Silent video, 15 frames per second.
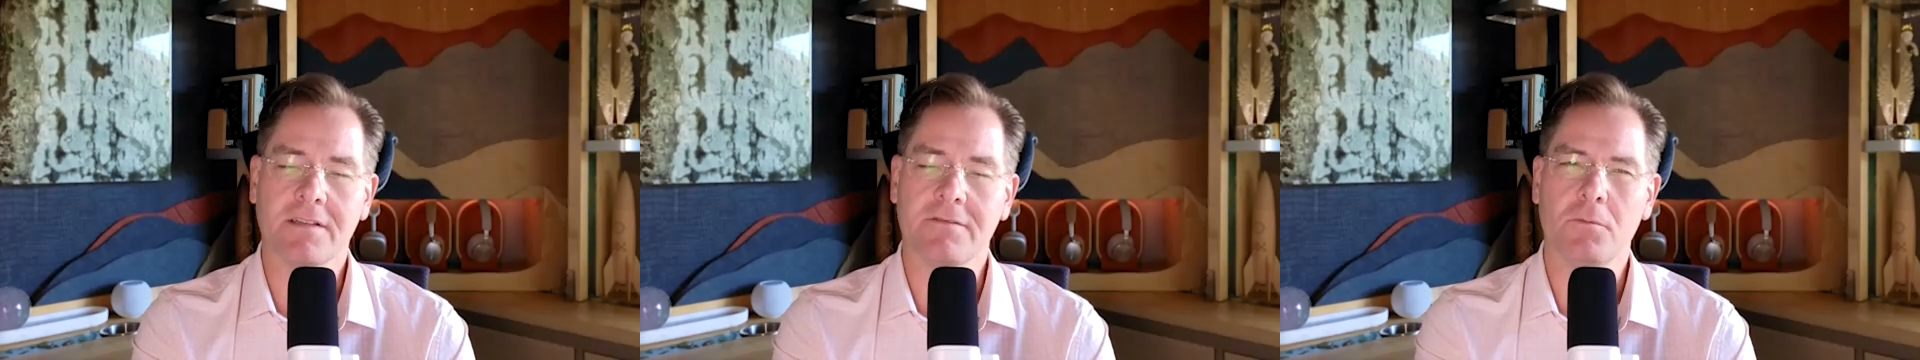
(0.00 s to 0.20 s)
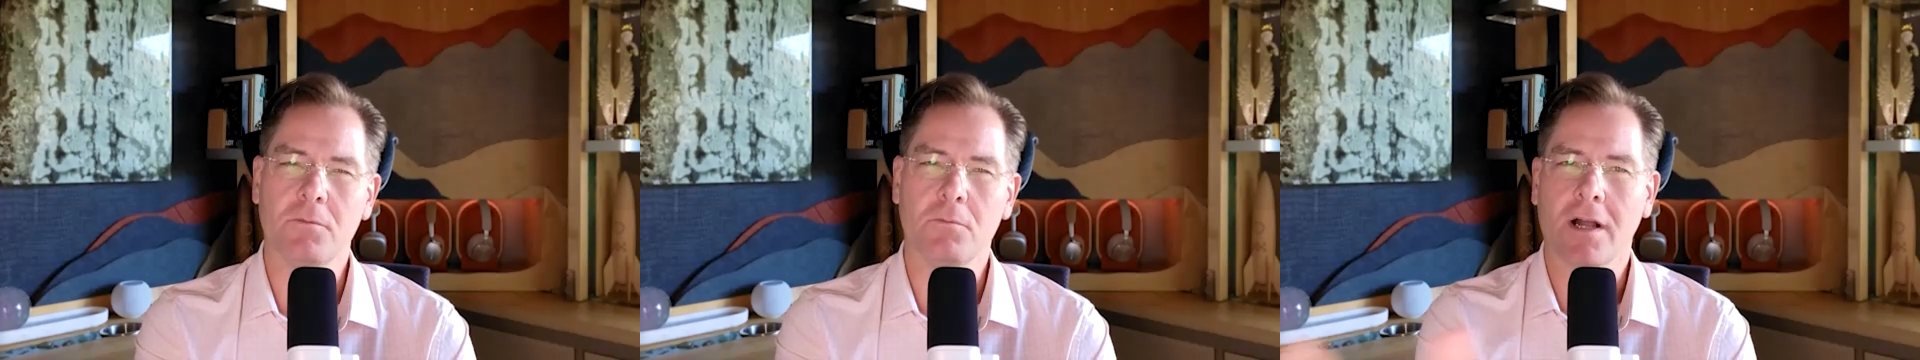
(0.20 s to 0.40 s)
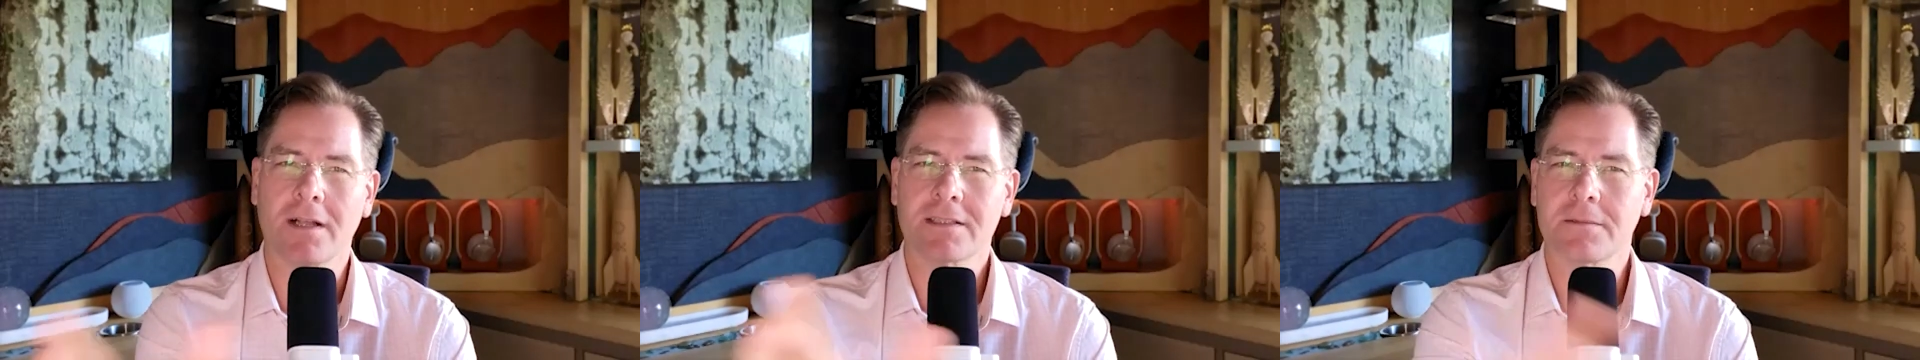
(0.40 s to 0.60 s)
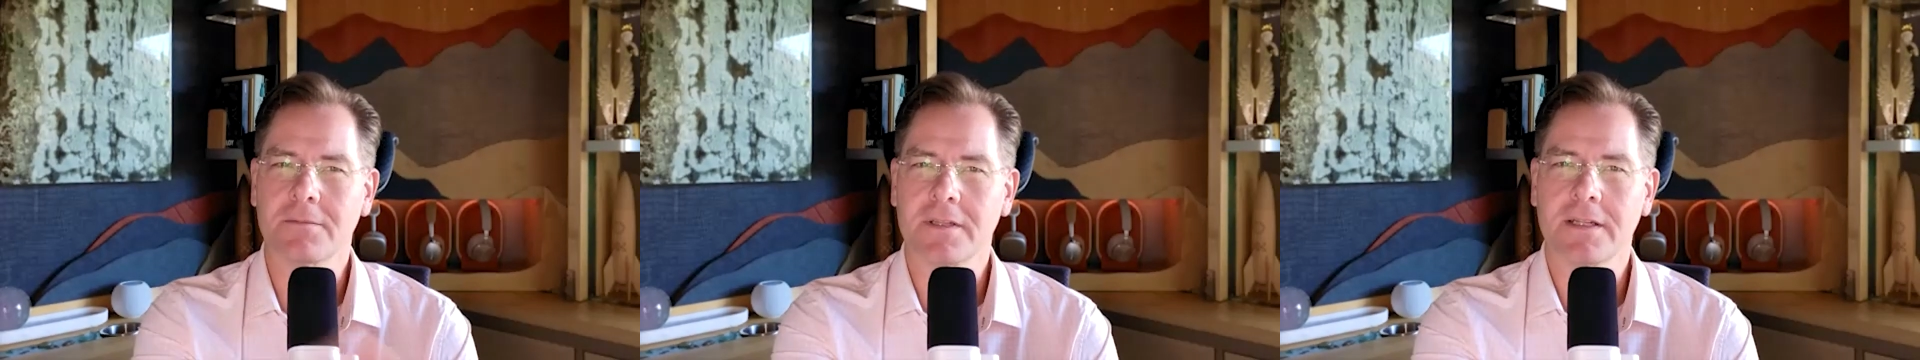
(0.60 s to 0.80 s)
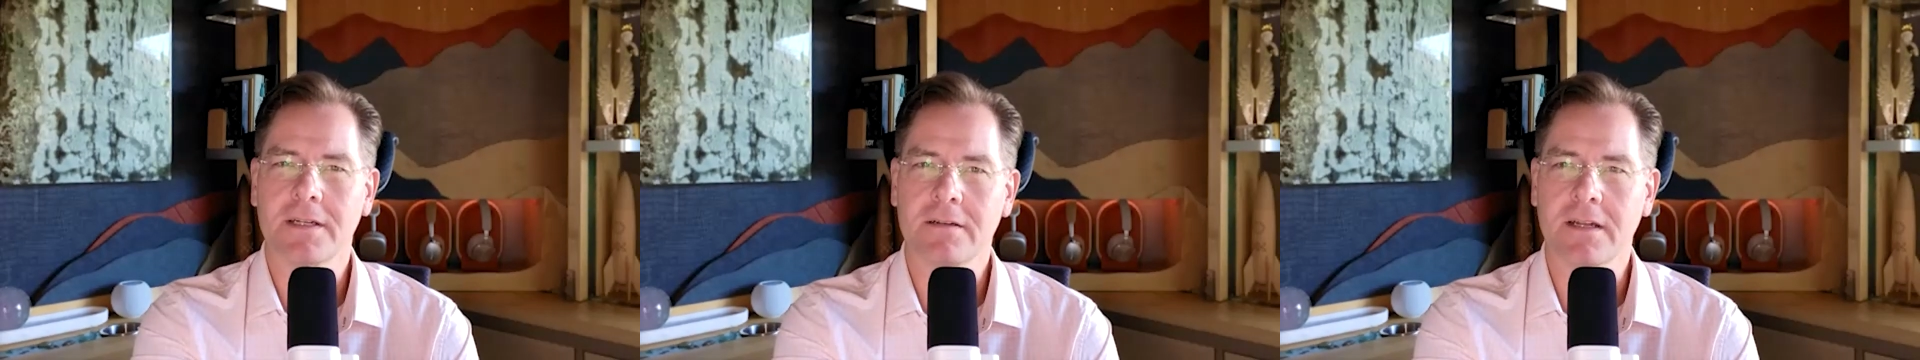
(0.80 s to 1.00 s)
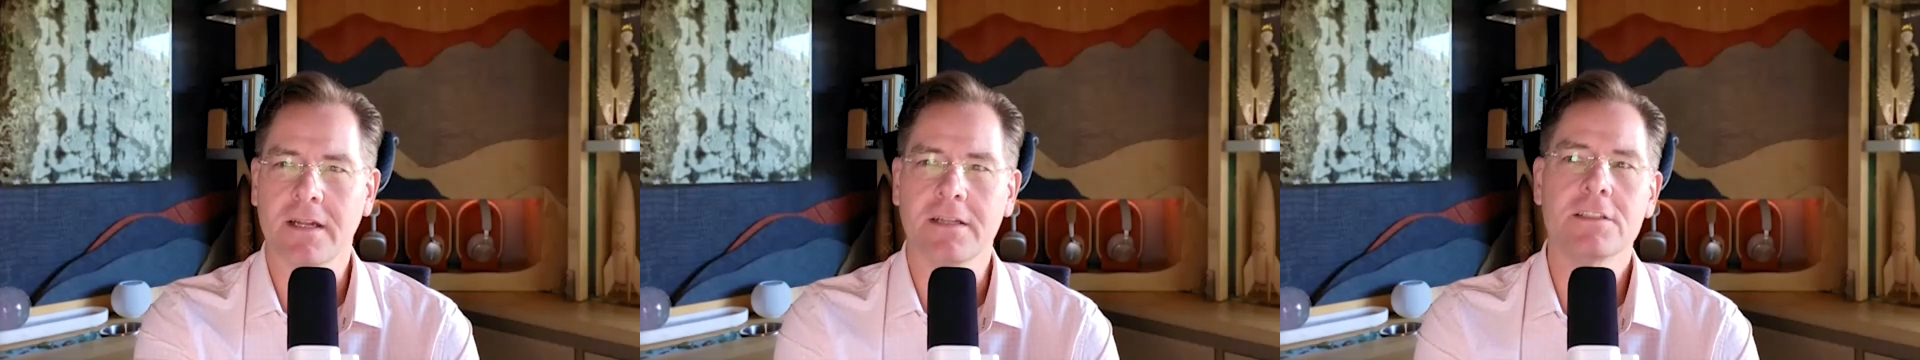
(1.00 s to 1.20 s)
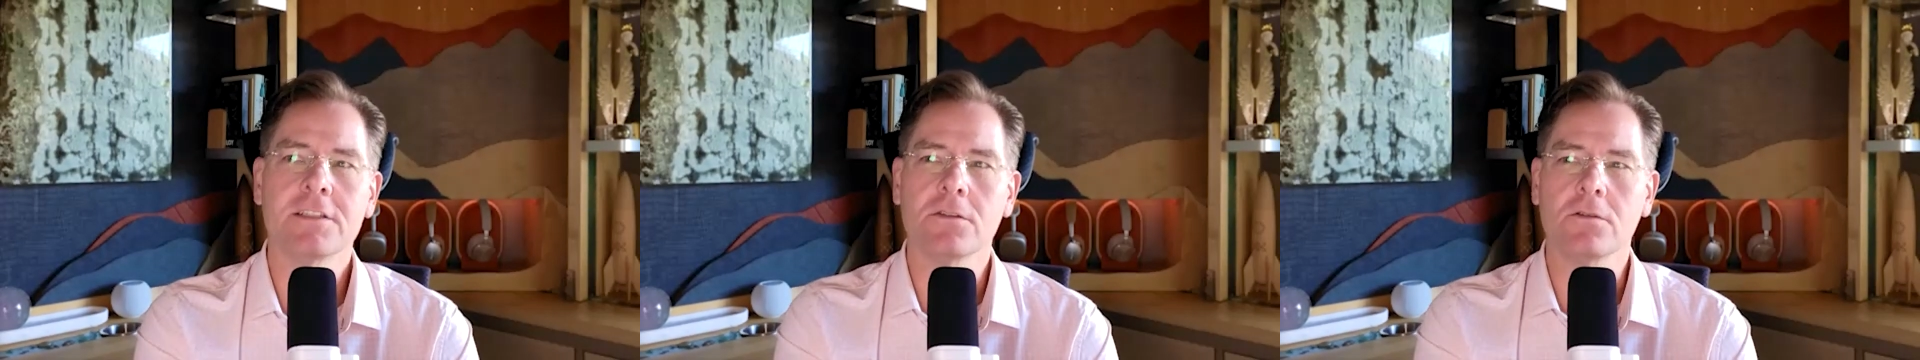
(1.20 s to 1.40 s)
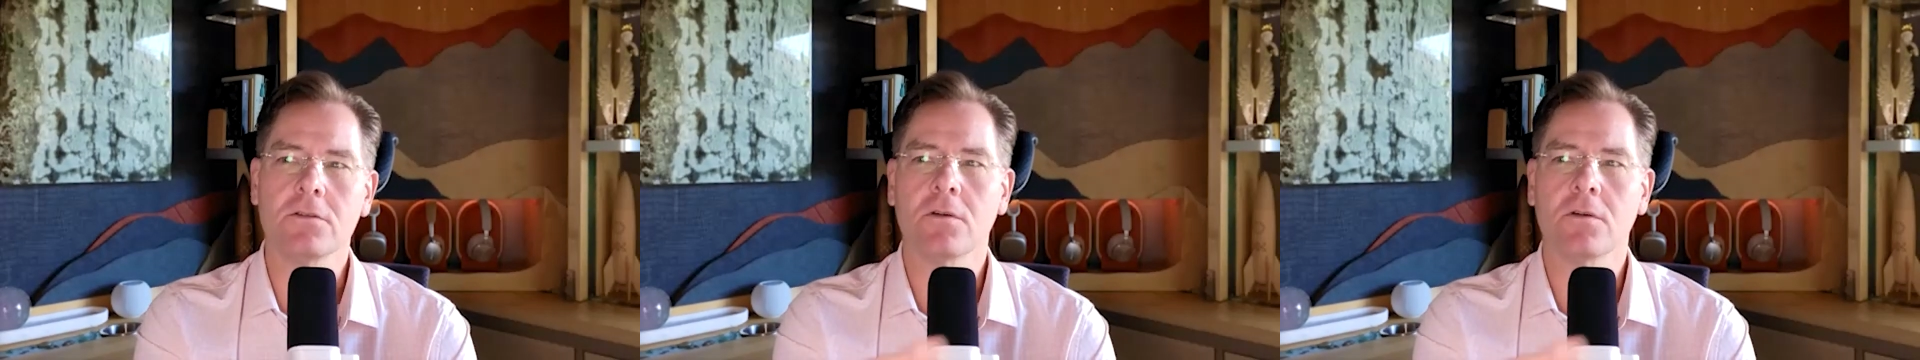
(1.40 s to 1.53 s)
Have you brought some of it into